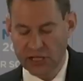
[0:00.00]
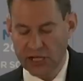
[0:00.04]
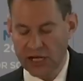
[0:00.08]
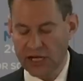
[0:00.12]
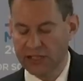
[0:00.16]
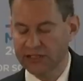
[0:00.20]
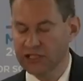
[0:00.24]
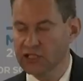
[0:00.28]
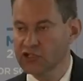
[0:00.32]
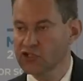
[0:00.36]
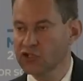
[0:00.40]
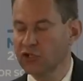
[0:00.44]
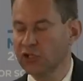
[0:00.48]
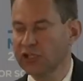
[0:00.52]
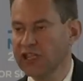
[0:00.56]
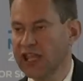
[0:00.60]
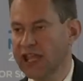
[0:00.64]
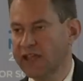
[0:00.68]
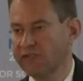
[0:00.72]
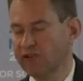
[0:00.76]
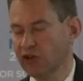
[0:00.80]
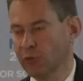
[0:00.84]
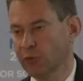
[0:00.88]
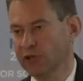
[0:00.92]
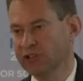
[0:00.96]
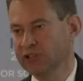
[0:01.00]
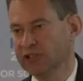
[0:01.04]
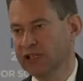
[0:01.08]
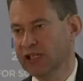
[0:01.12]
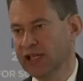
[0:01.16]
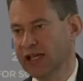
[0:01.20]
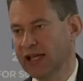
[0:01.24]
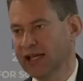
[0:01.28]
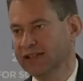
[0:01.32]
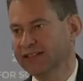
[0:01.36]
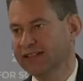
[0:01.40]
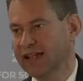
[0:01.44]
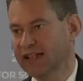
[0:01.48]
and ensuring everyone
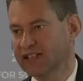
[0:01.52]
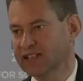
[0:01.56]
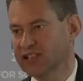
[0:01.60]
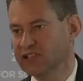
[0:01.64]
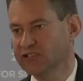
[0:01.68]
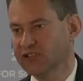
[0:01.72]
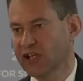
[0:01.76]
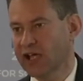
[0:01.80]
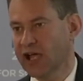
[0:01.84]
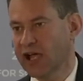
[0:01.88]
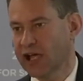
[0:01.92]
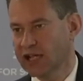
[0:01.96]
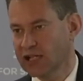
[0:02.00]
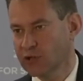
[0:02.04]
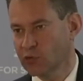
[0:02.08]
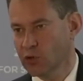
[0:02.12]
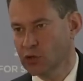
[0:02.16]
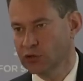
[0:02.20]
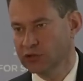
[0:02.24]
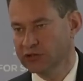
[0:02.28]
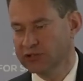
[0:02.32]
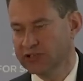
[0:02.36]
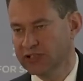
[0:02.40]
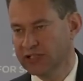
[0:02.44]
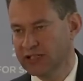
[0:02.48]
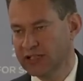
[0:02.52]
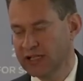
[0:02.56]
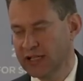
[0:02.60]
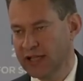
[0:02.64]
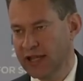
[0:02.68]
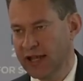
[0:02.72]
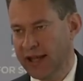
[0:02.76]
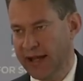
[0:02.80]
has access to high-quality